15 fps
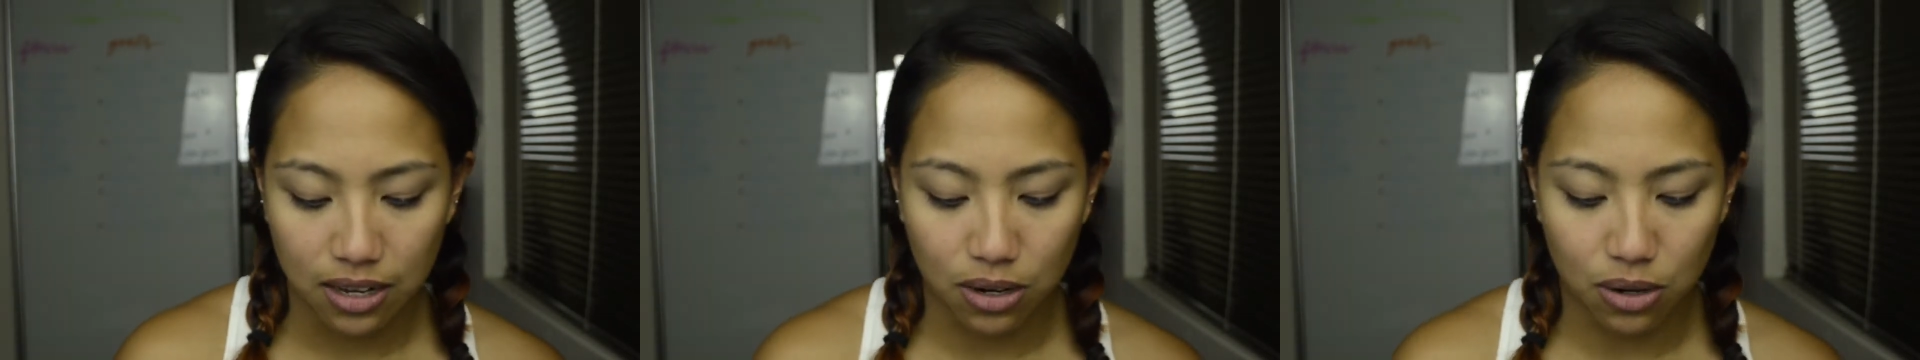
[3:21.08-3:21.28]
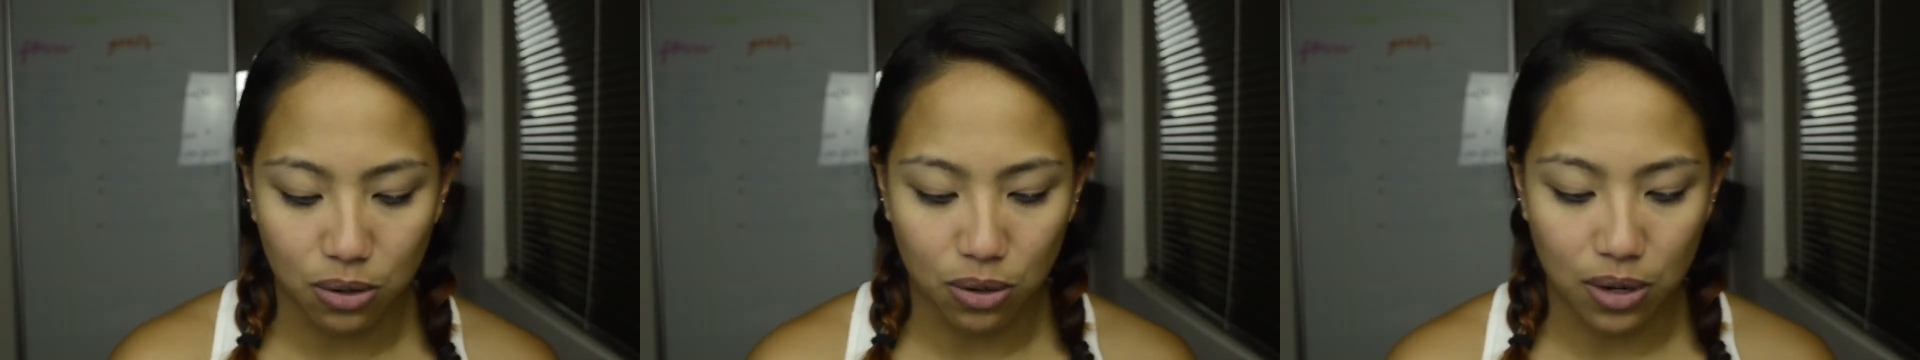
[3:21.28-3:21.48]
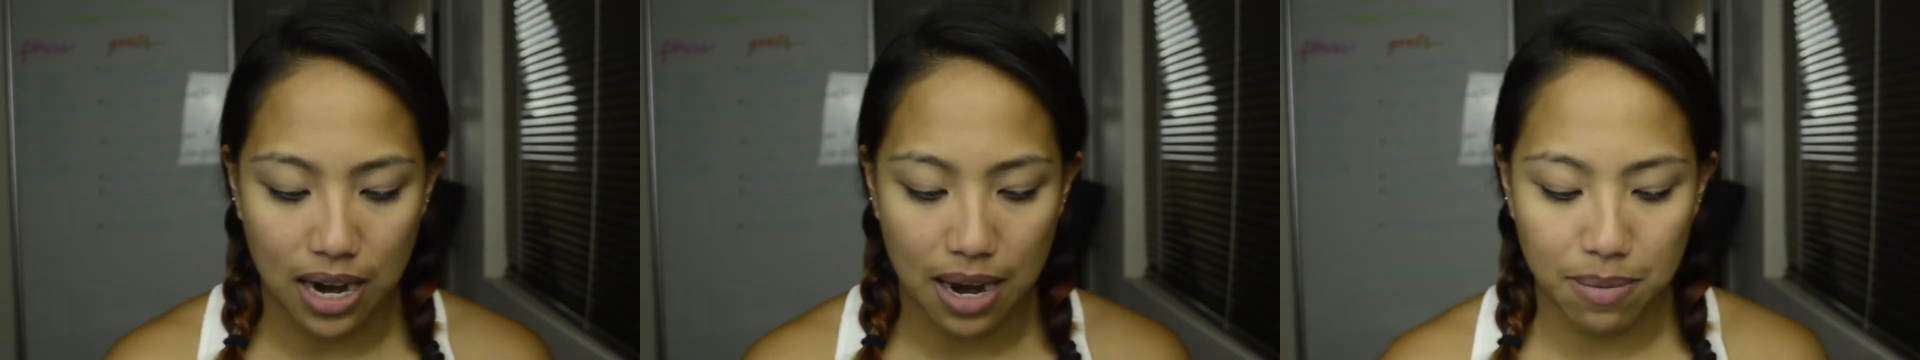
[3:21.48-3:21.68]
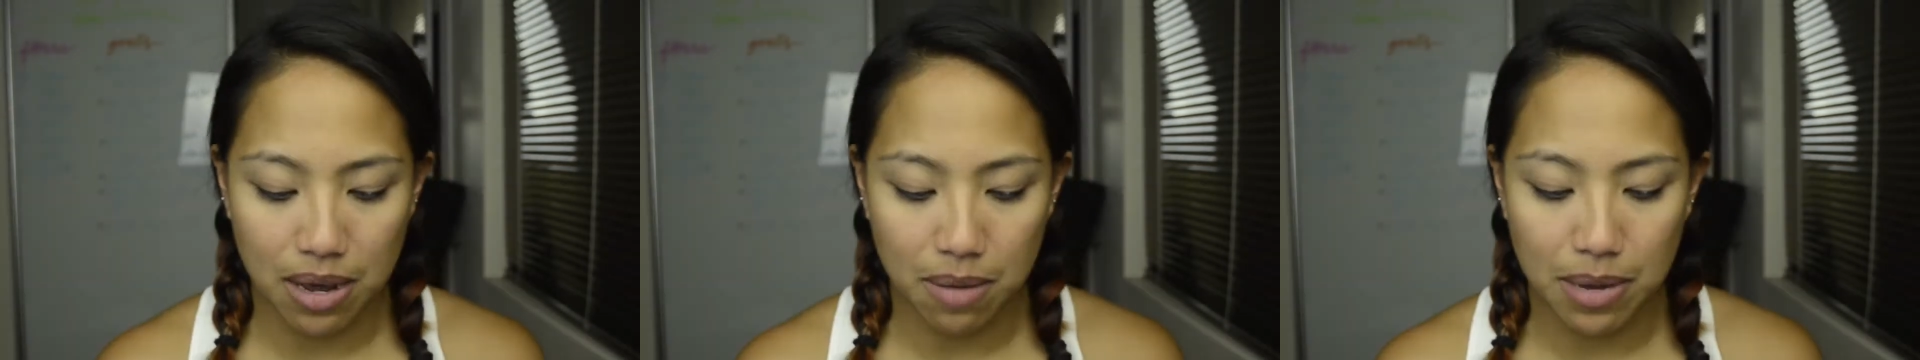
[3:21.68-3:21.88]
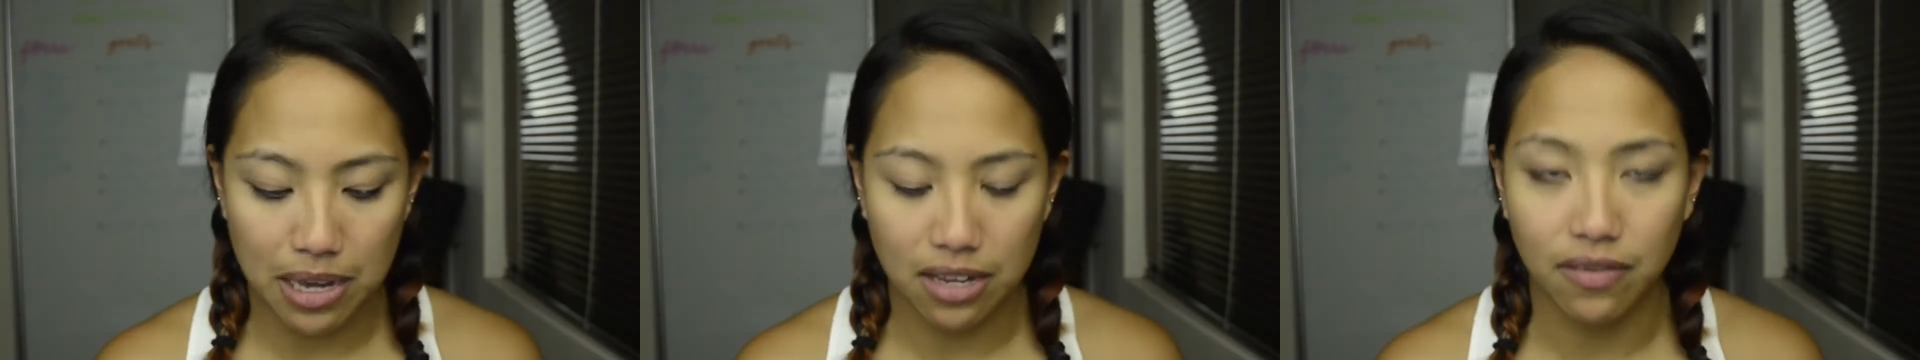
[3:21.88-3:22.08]
Grab
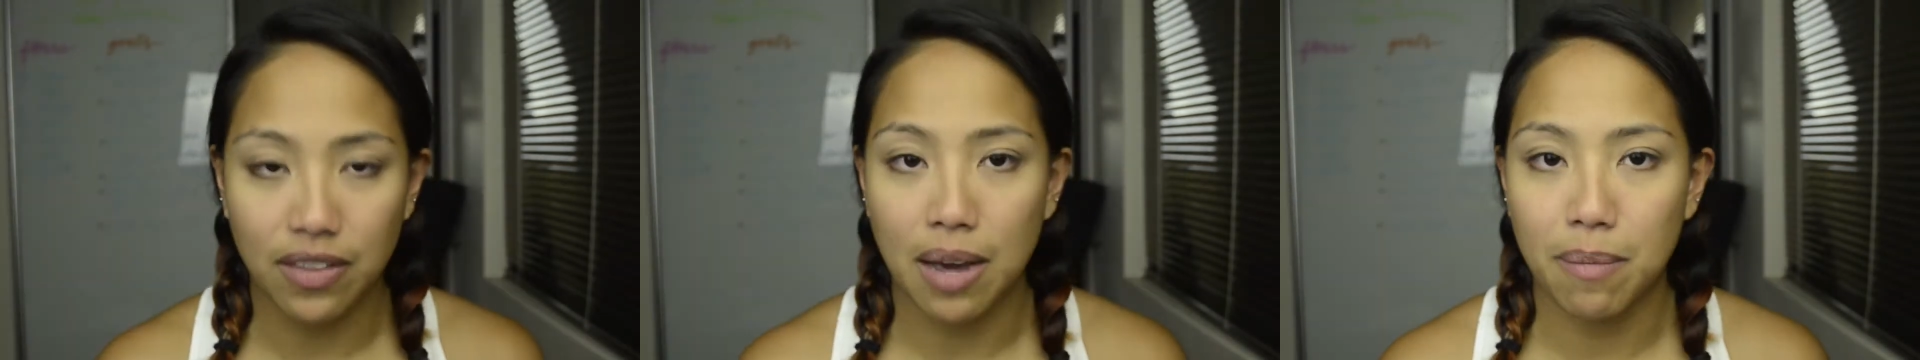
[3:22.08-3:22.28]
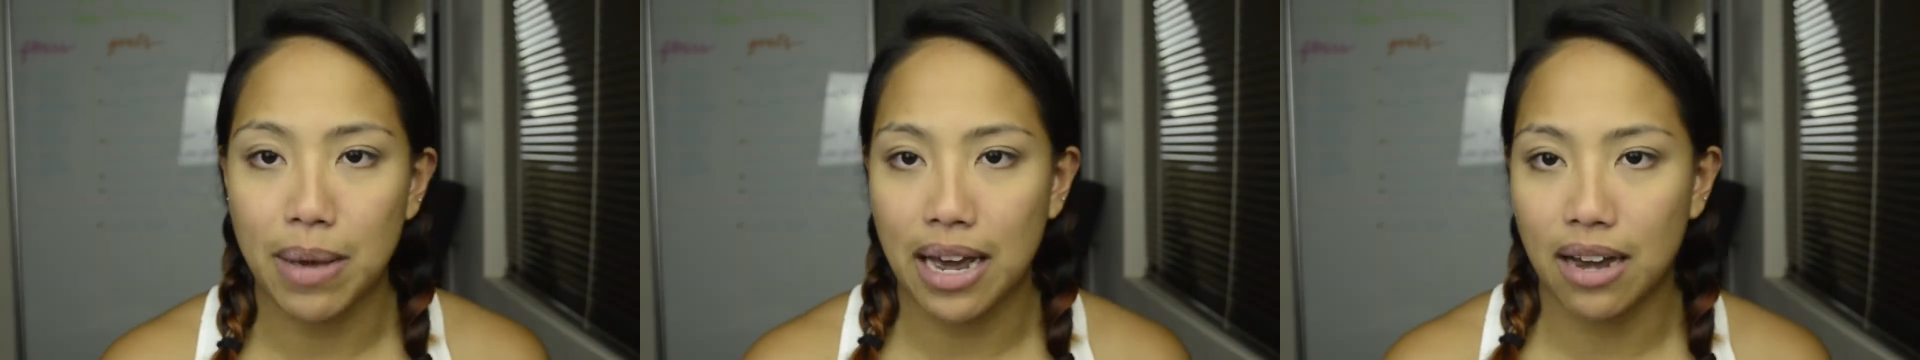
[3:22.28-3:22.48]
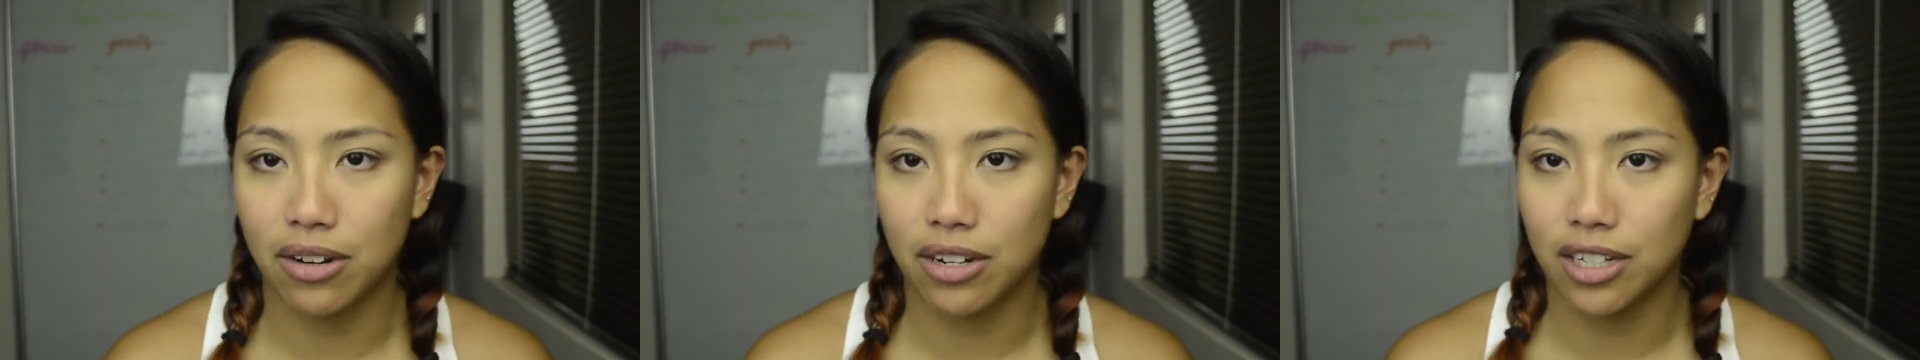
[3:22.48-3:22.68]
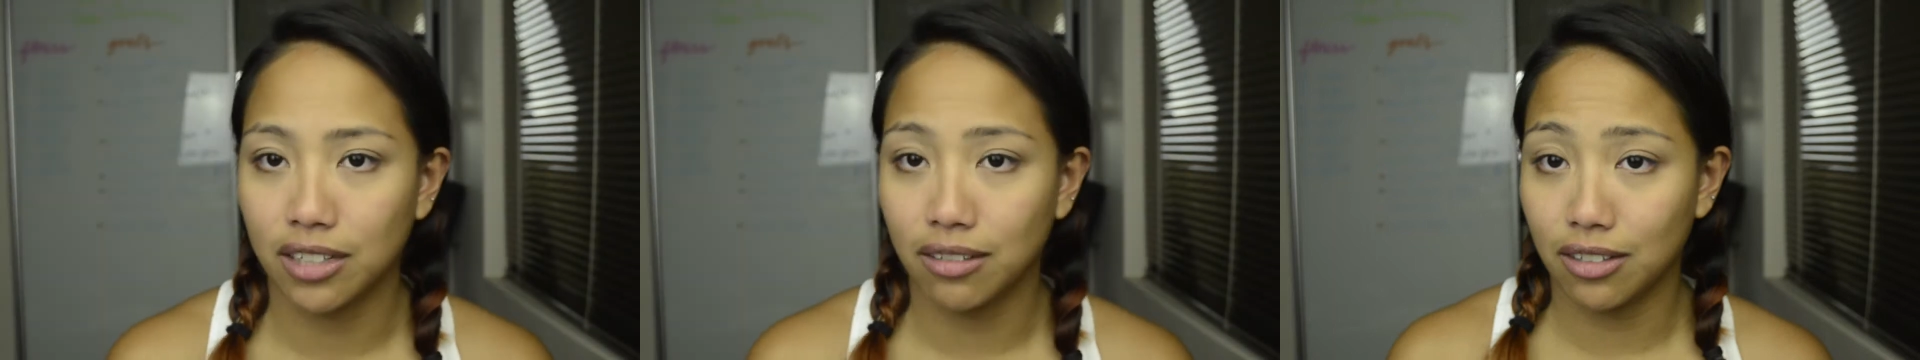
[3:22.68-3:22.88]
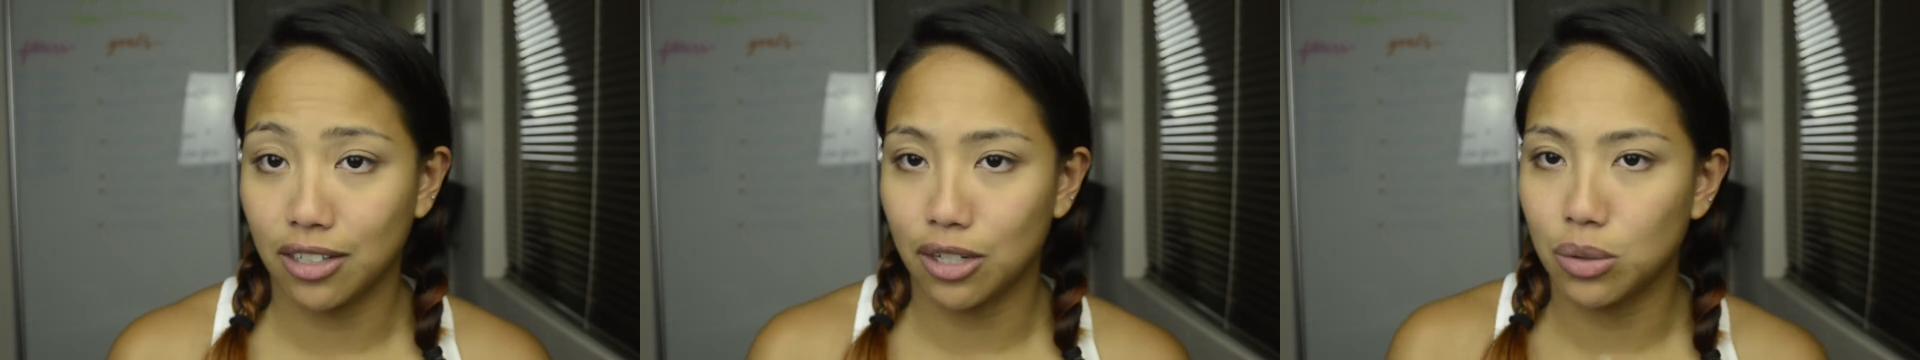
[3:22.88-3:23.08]
a bit of that powder
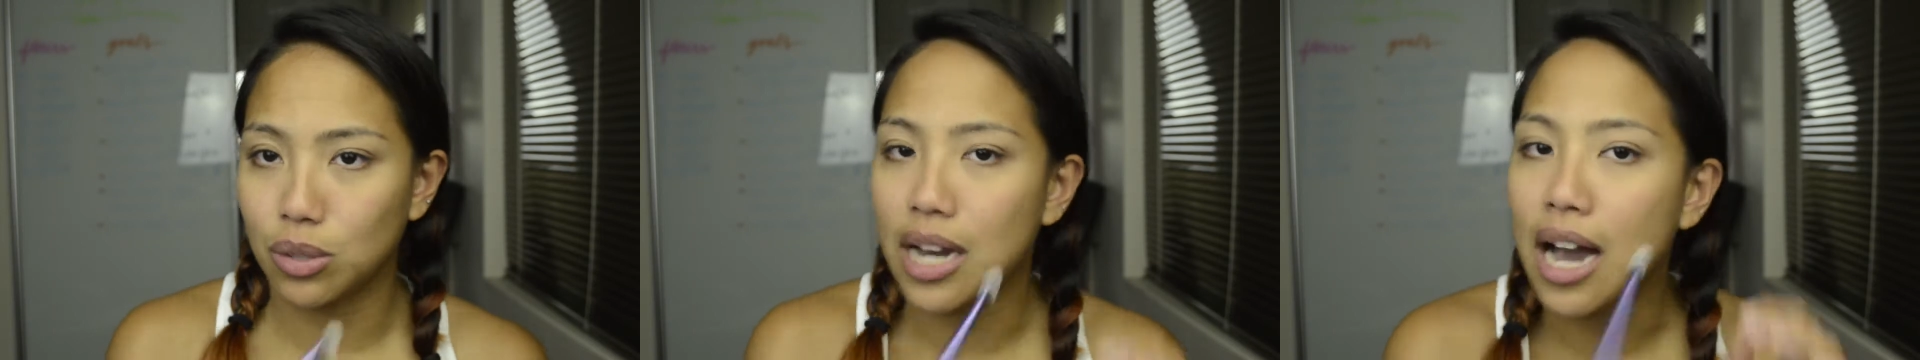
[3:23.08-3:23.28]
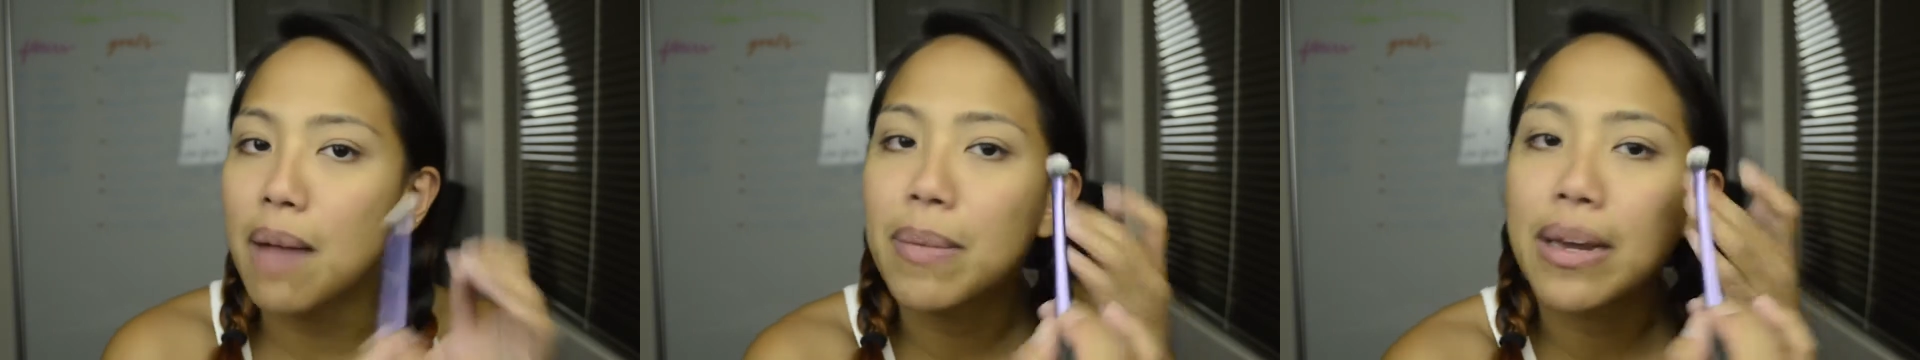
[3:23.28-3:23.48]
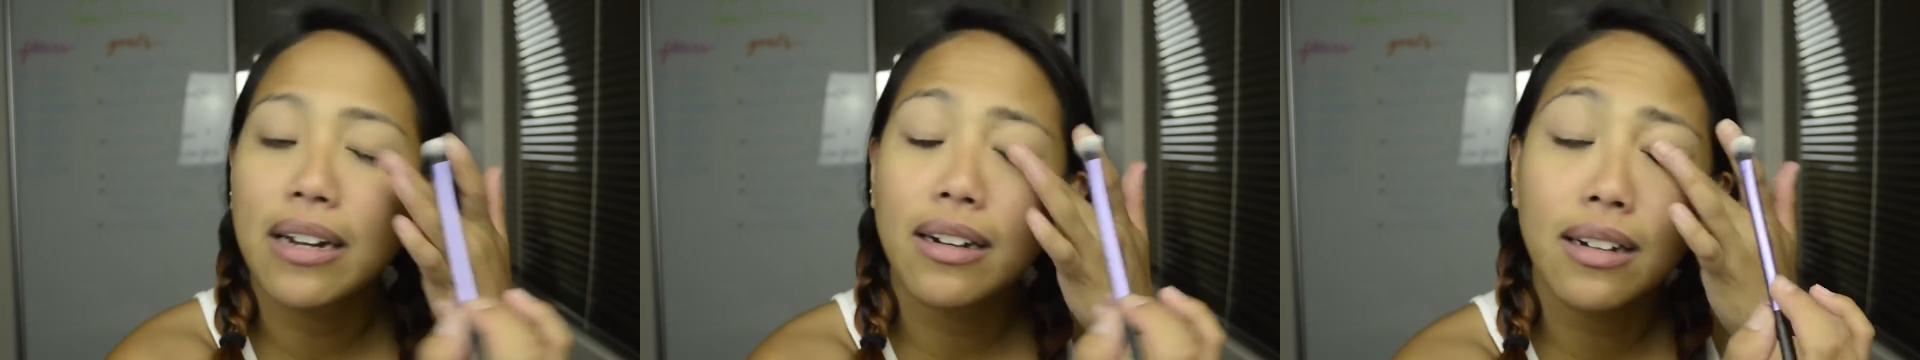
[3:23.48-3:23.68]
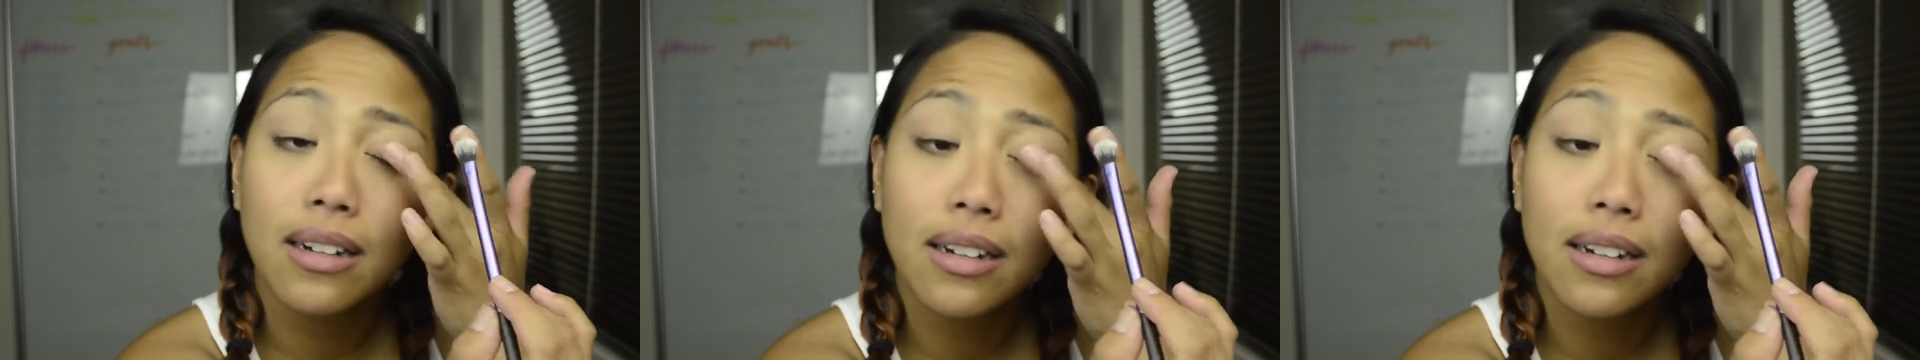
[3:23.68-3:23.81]
and you tap it